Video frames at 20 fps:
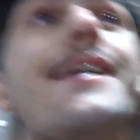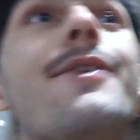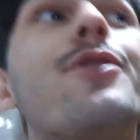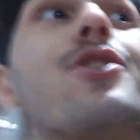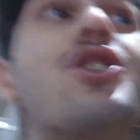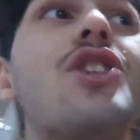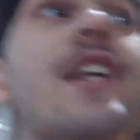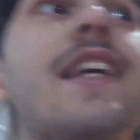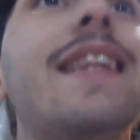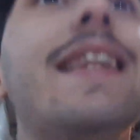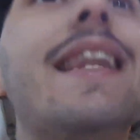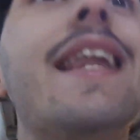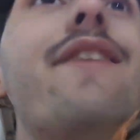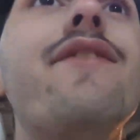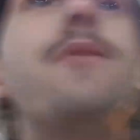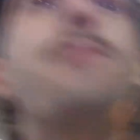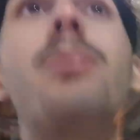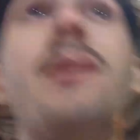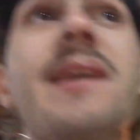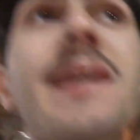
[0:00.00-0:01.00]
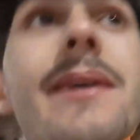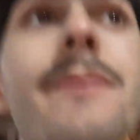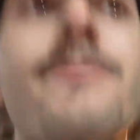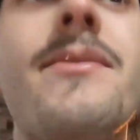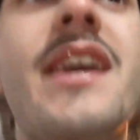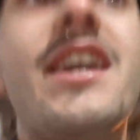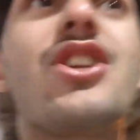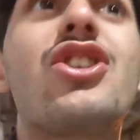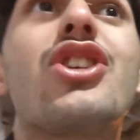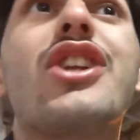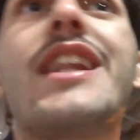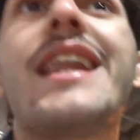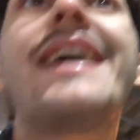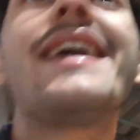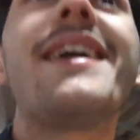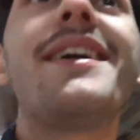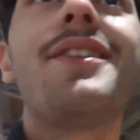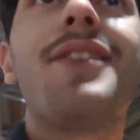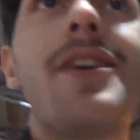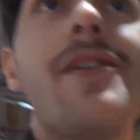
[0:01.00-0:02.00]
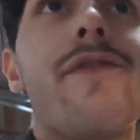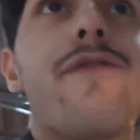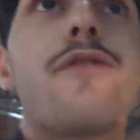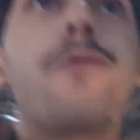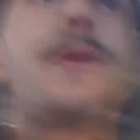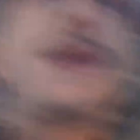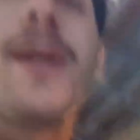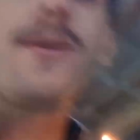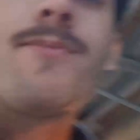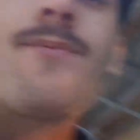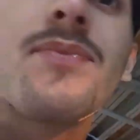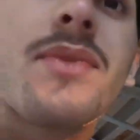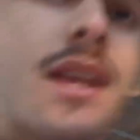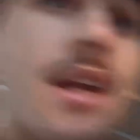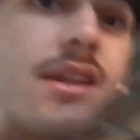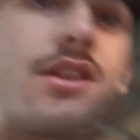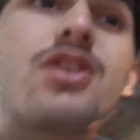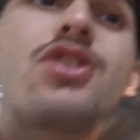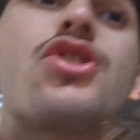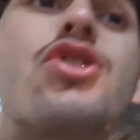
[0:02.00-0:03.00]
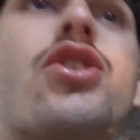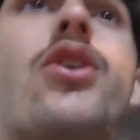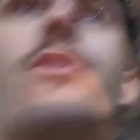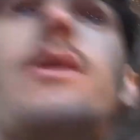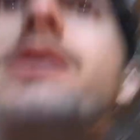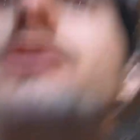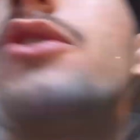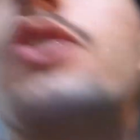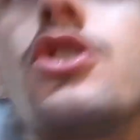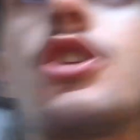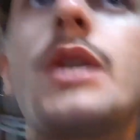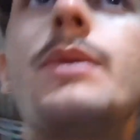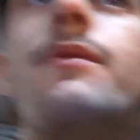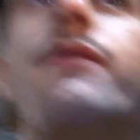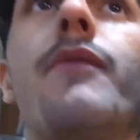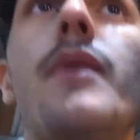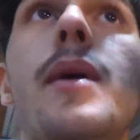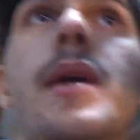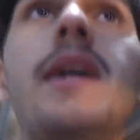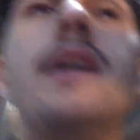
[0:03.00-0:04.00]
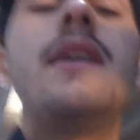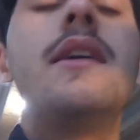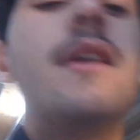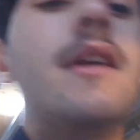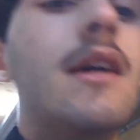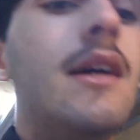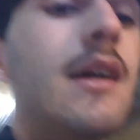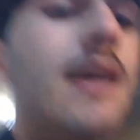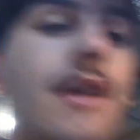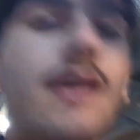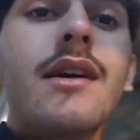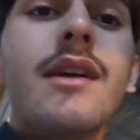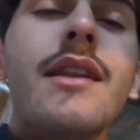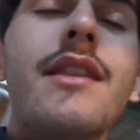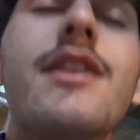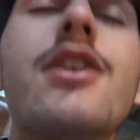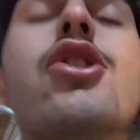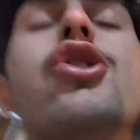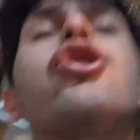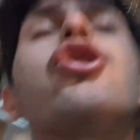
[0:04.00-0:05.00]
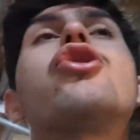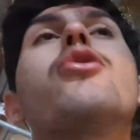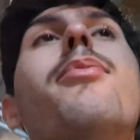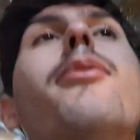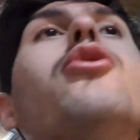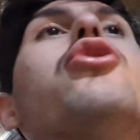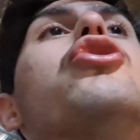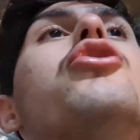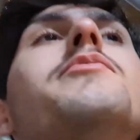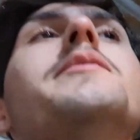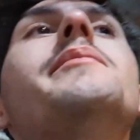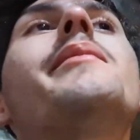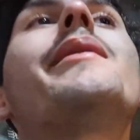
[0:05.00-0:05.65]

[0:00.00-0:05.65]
now. It's 11 p.m. It's late at night for me. This is around the time of my, this is supposed to be